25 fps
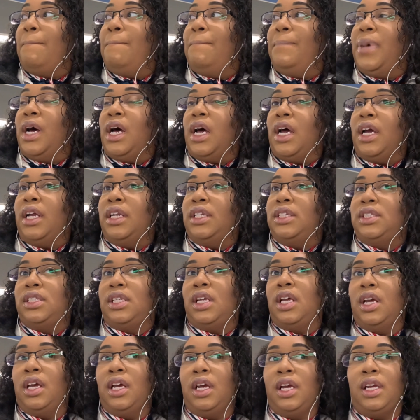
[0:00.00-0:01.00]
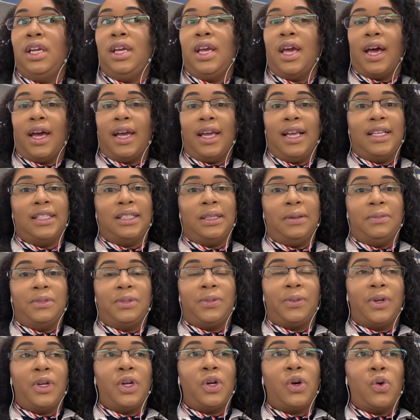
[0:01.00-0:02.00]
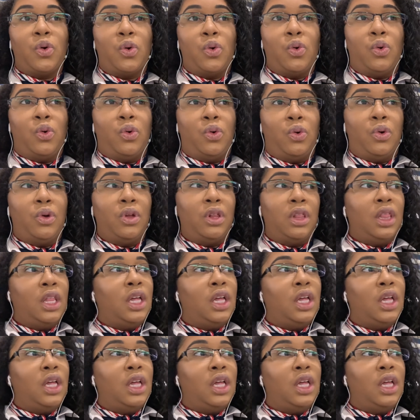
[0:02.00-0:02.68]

But yeah, he seems pretty cool.